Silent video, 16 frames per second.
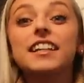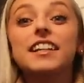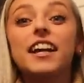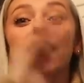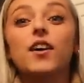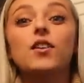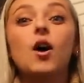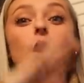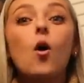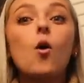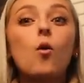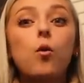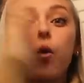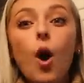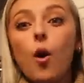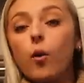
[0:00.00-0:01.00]
inhaled.
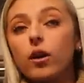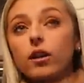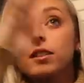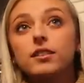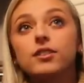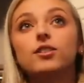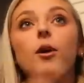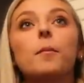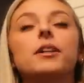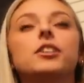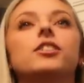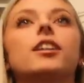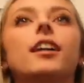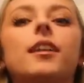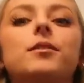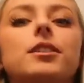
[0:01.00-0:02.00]
Woo! So much
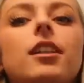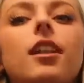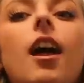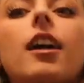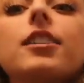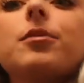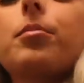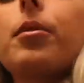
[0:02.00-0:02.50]
of that. That was a lot